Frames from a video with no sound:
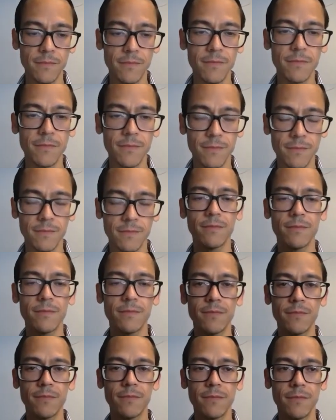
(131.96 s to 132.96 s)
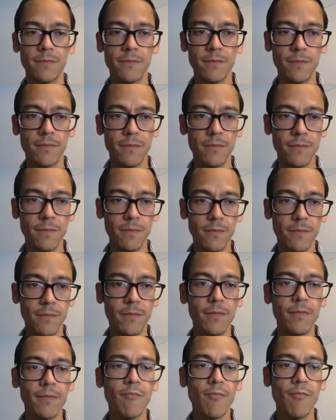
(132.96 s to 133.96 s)

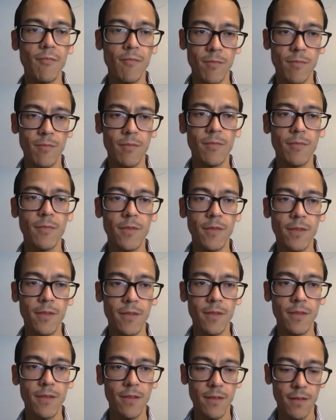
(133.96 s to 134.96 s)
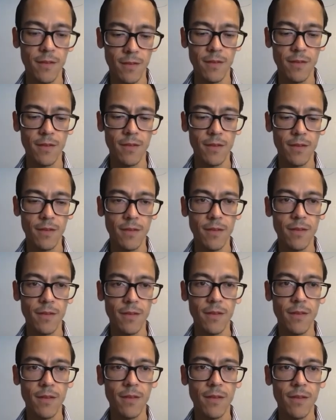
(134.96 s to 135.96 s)

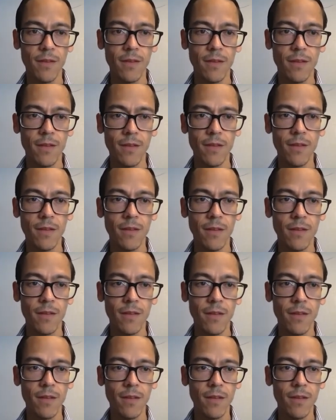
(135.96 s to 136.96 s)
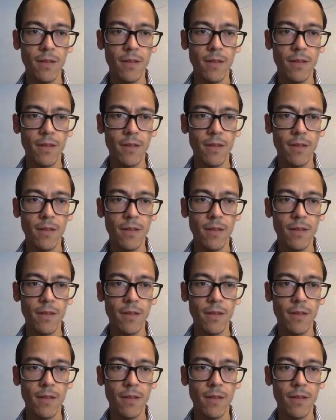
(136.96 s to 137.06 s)
This person isn't speaking.